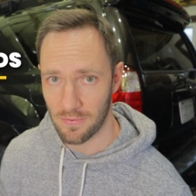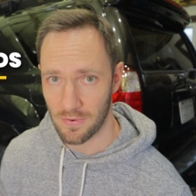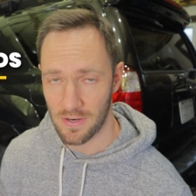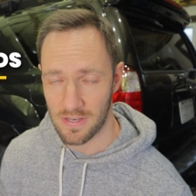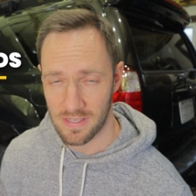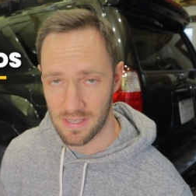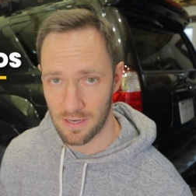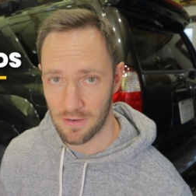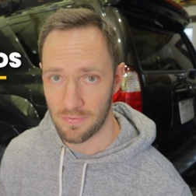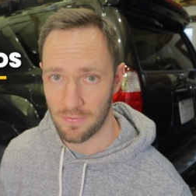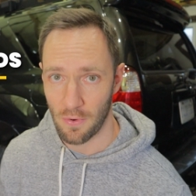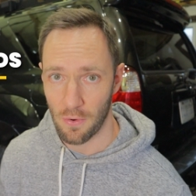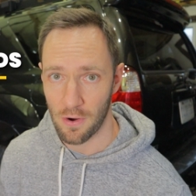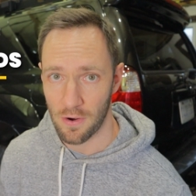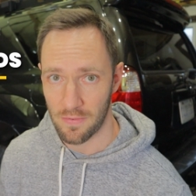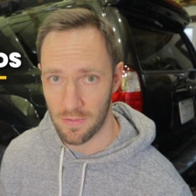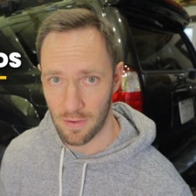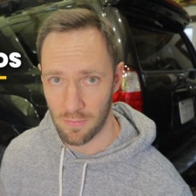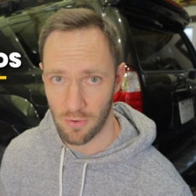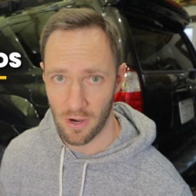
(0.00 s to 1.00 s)
for a set of 4
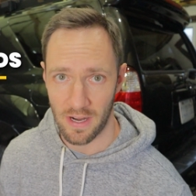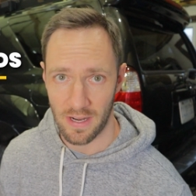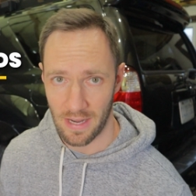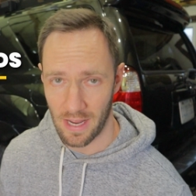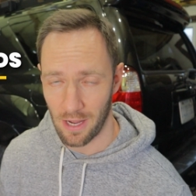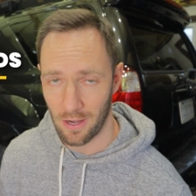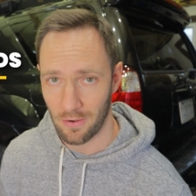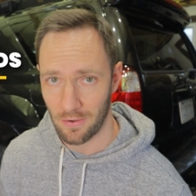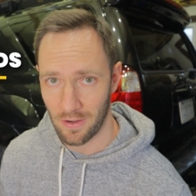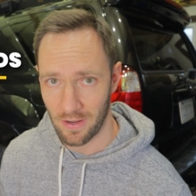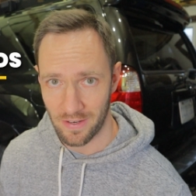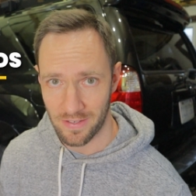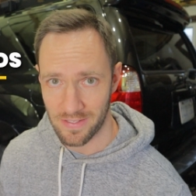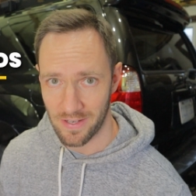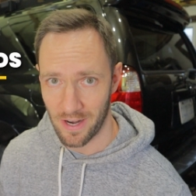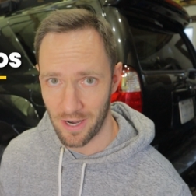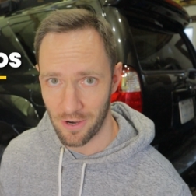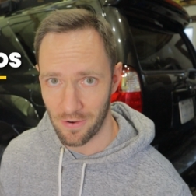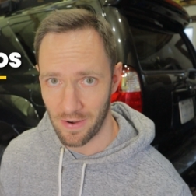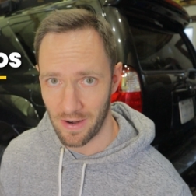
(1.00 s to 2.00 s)
of them right now on
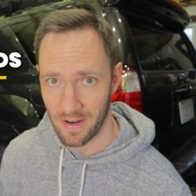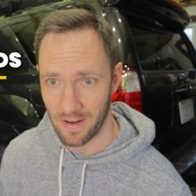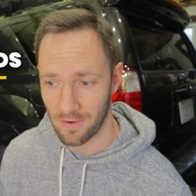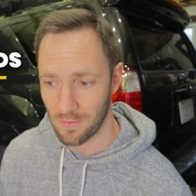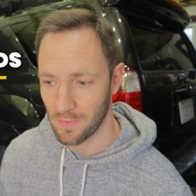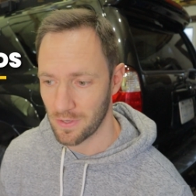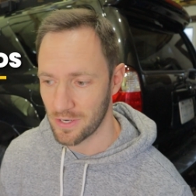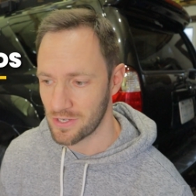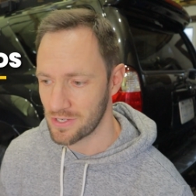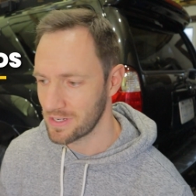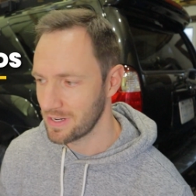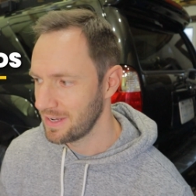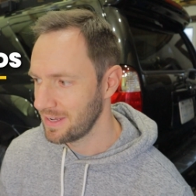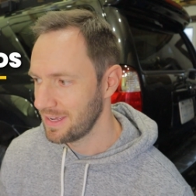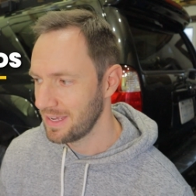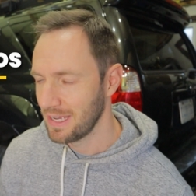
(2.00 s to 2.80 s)
Tire Rack, which